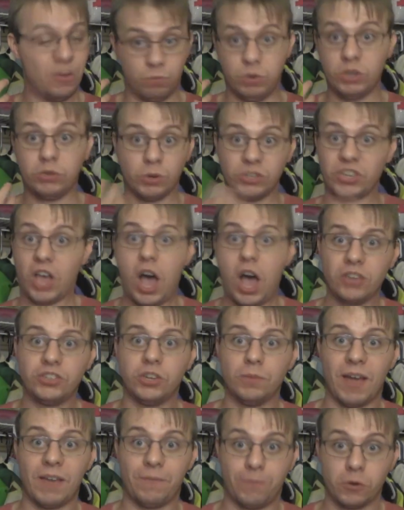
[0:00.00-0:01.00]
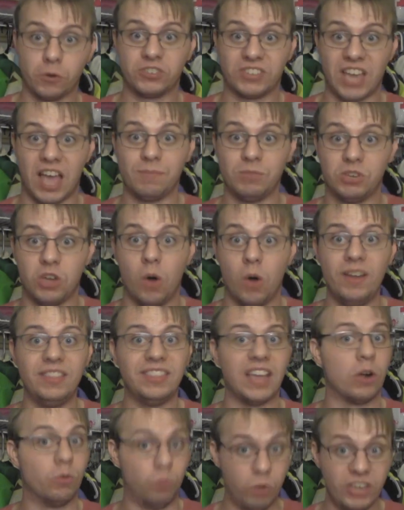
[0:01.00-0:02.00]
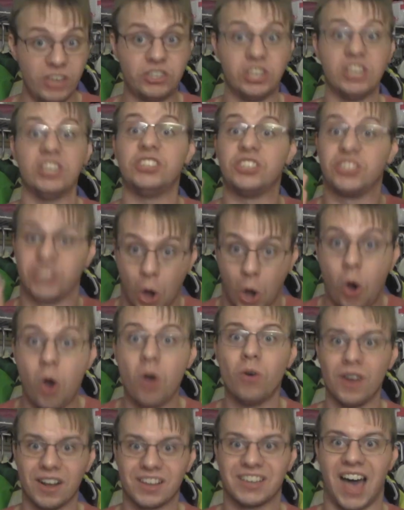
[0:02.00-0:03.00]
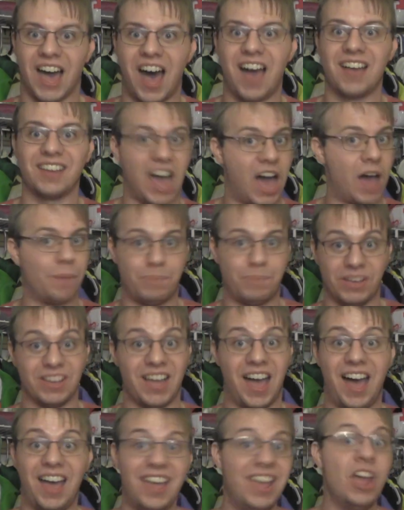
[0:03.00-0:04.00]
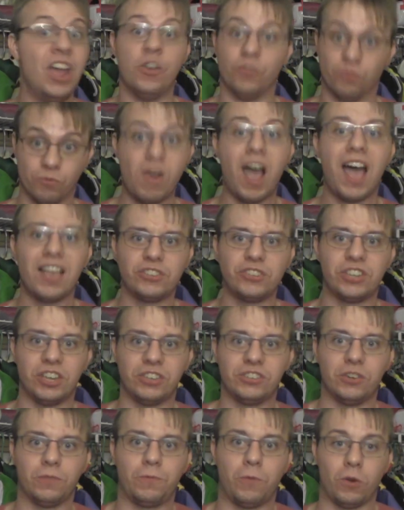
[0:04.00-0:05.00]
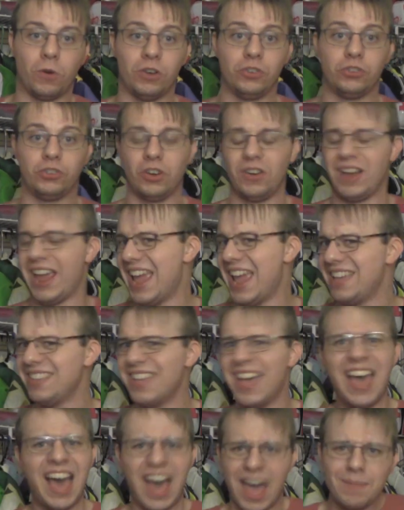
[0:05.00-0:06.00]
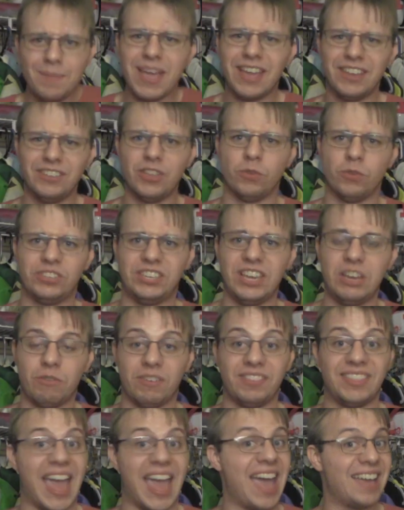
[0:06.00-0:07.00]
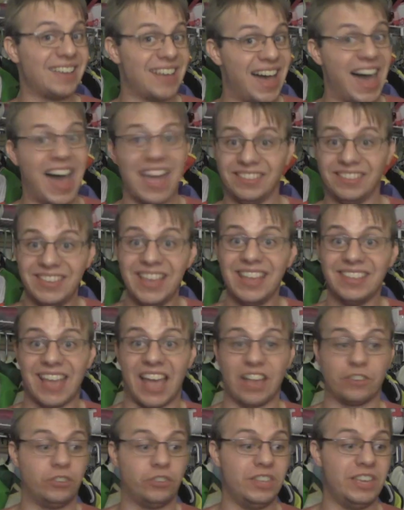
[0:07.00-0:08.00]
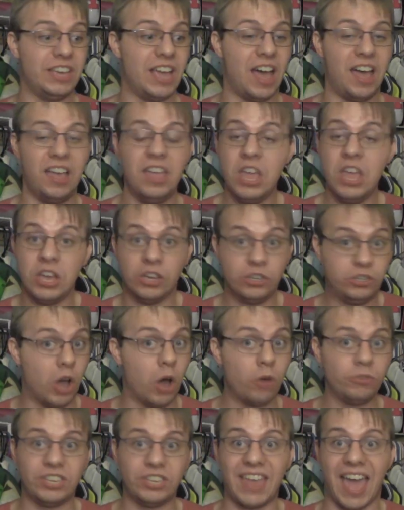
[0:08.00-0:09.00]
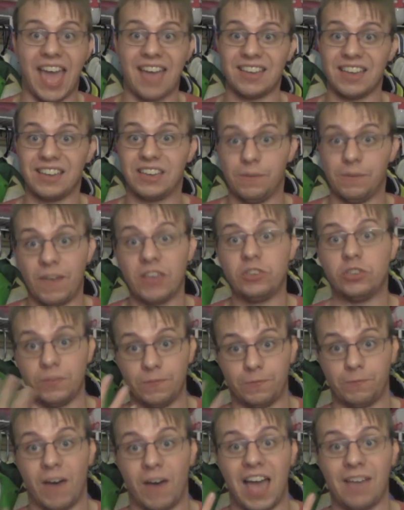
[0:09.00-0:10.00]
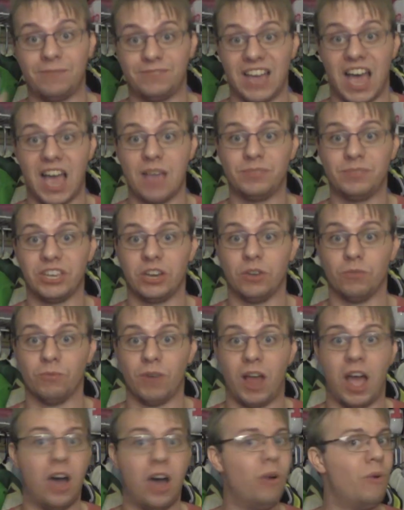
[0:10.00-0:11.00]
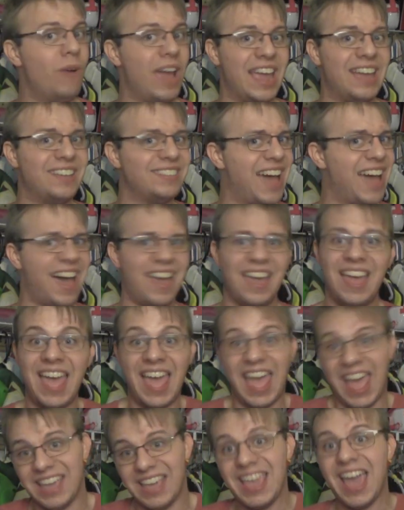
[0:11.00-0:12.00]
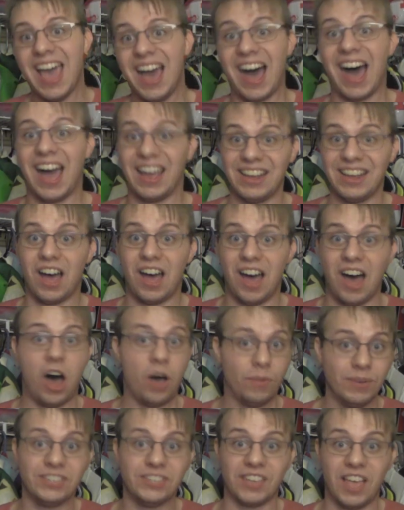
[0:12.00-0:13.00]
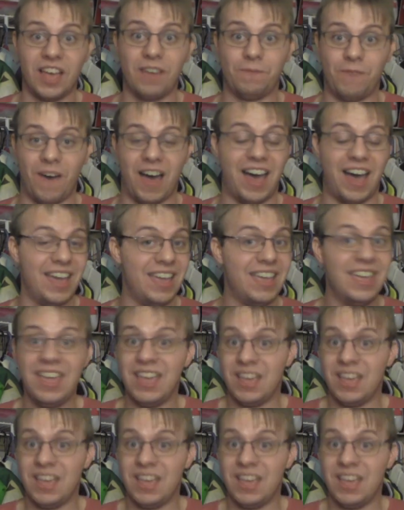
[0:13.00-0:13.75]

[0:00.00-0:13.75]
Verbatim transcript: which was also my first time going there, which is Toricon up in uh, Rochester for sure. And I made no secret that uh, I did actually uh, go to that convention five times in a row. And, uh, and yeah, I uh, always love uh,